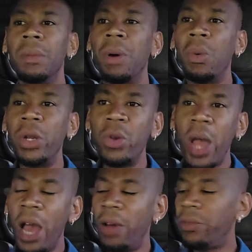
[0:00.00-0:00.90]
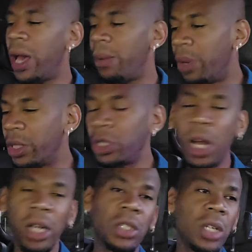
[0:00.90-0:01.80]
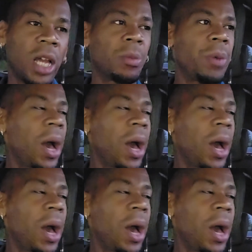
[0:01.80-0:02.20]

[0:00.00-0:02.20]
But when you have that much unchecked